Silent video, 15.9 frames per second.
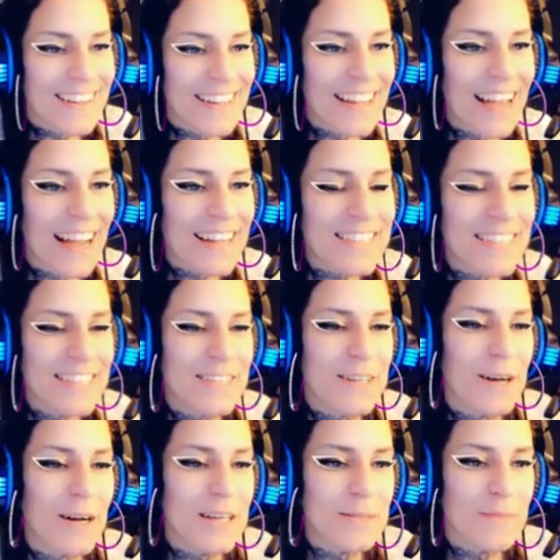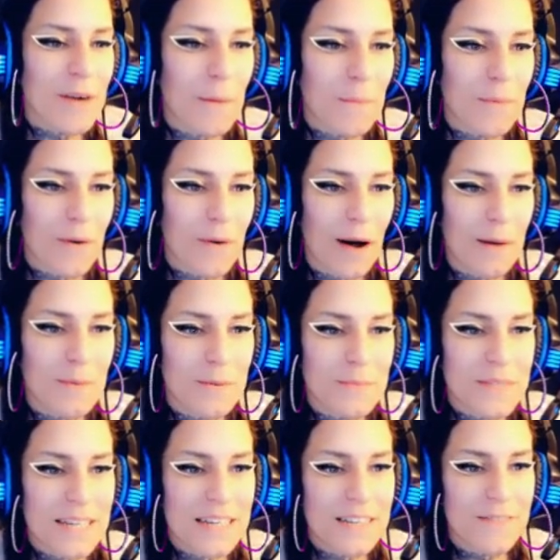He actually talked about
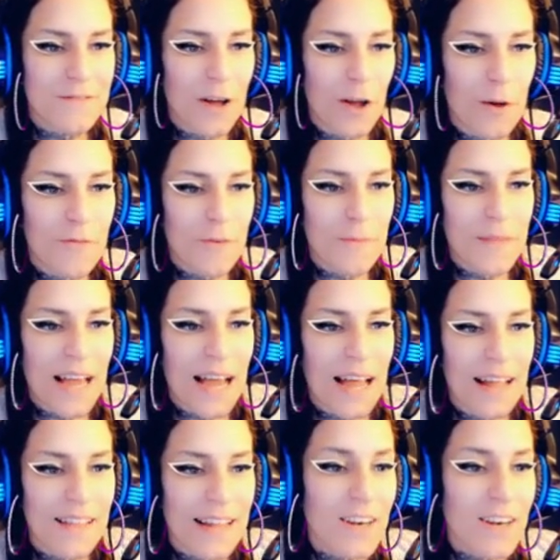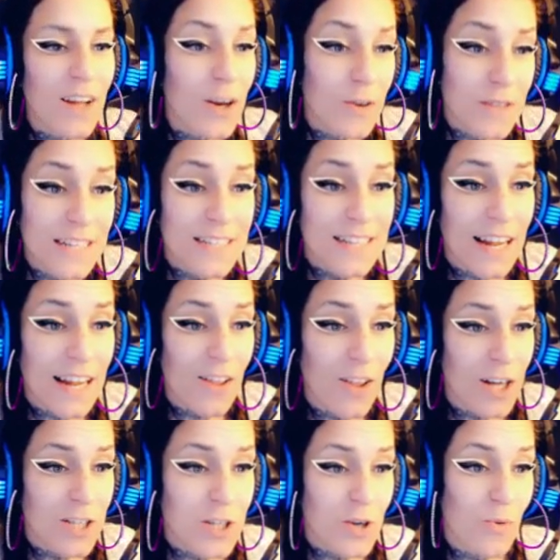problems he developed from that. Like, not only
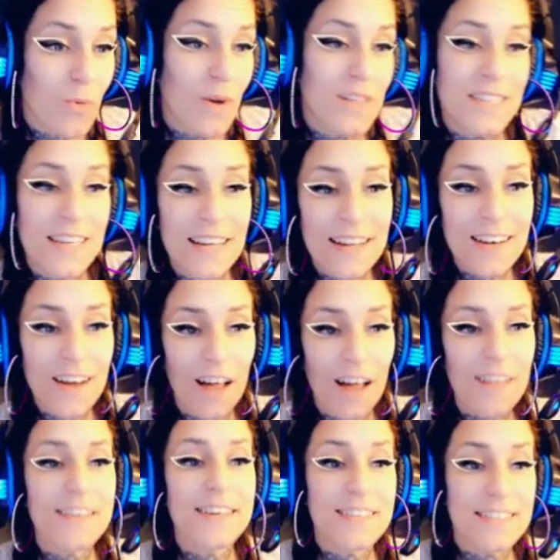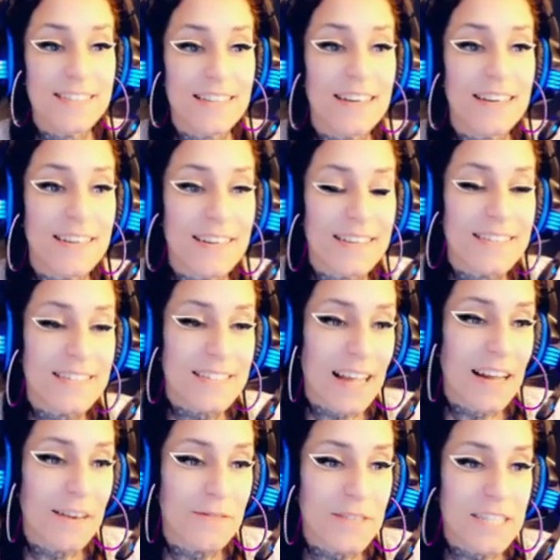psychological ones. He acknowledged that it's
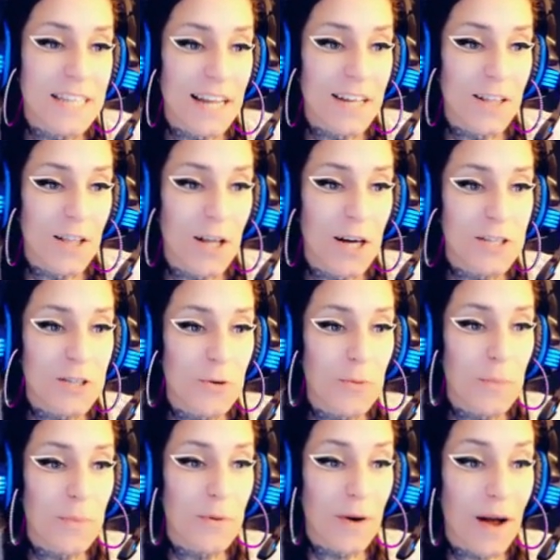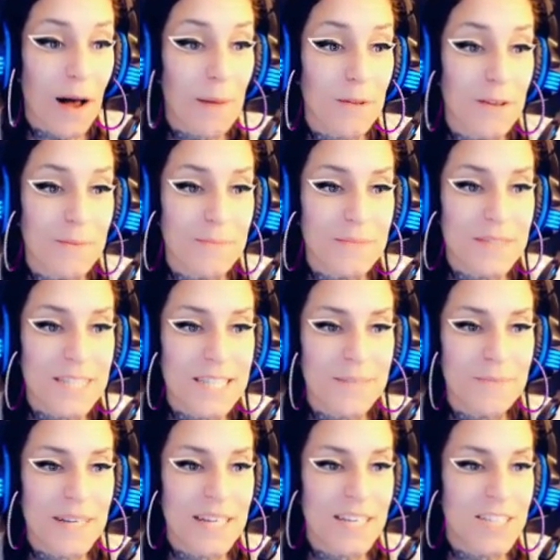kind of a psychological problem
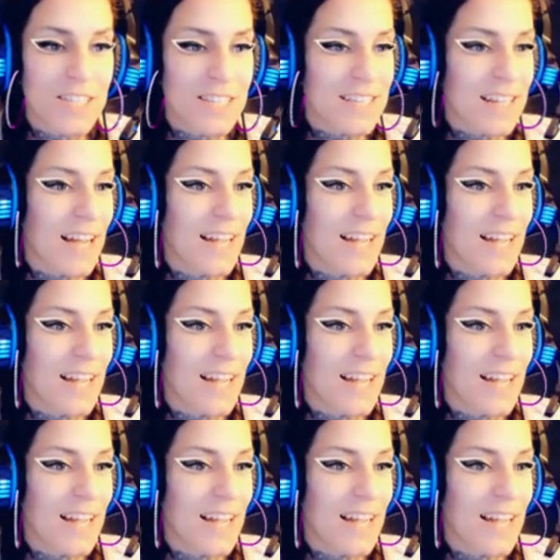to be just